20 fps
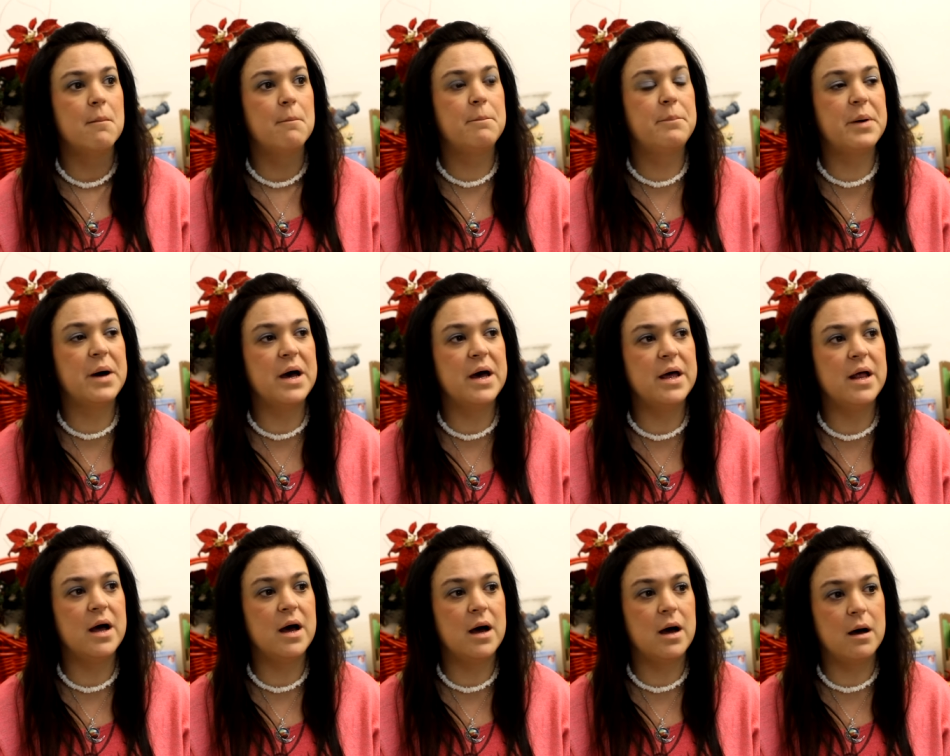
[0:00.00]

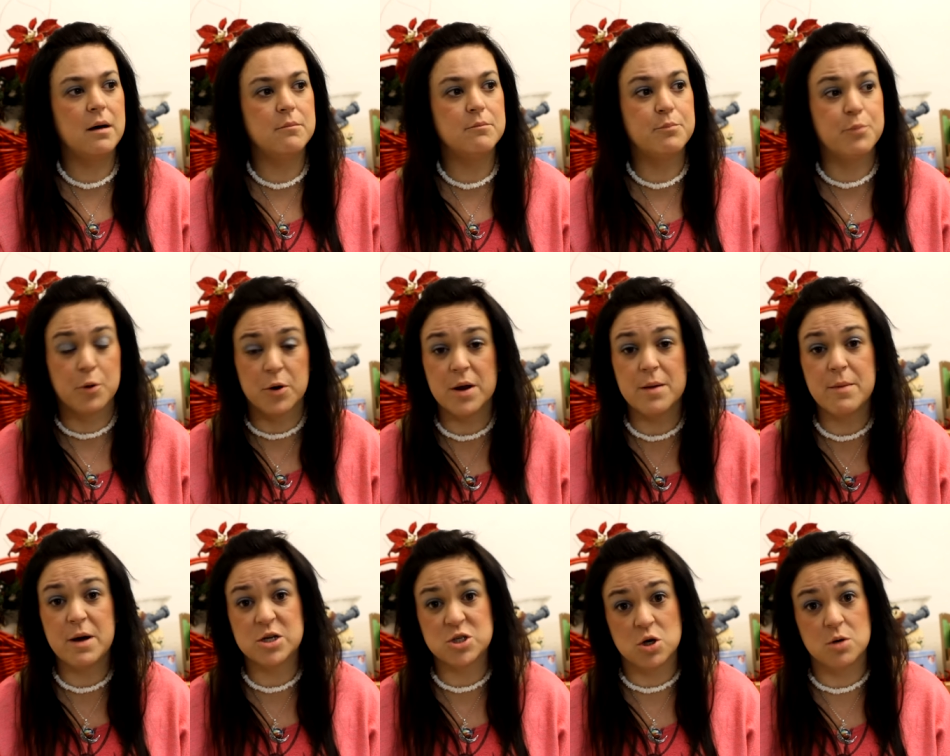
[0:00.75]
but um,
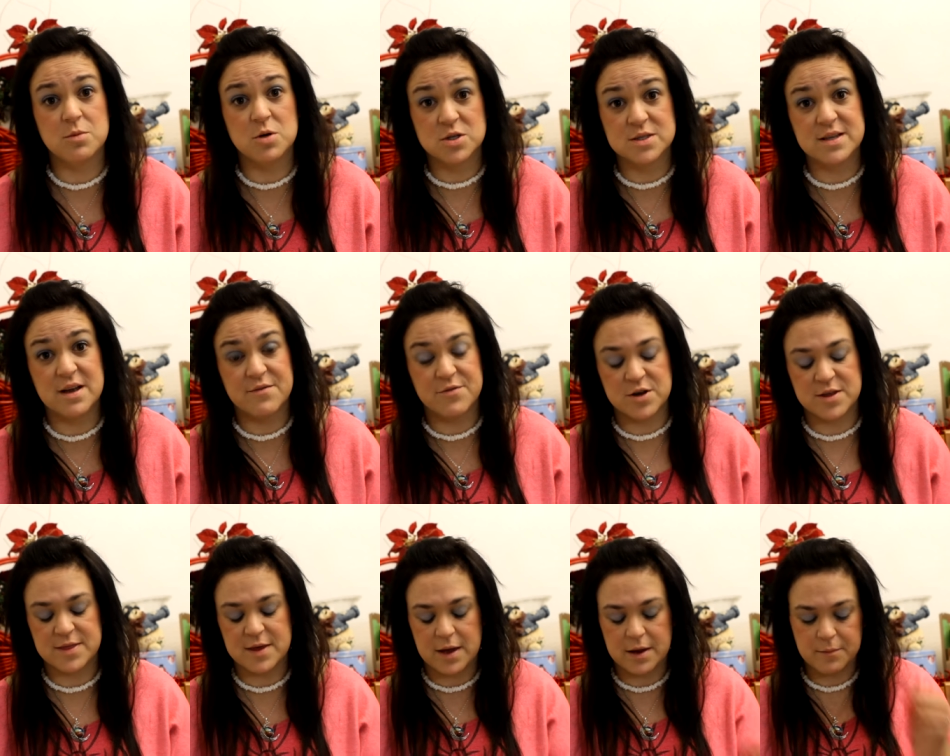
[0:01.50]
pretty much almost
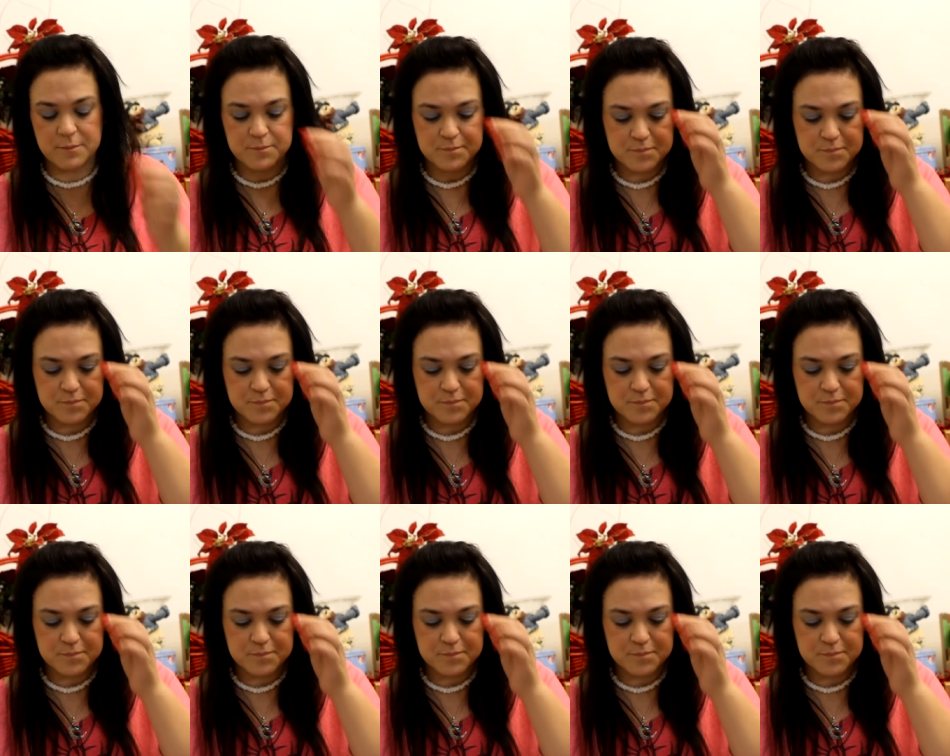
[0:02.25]
everything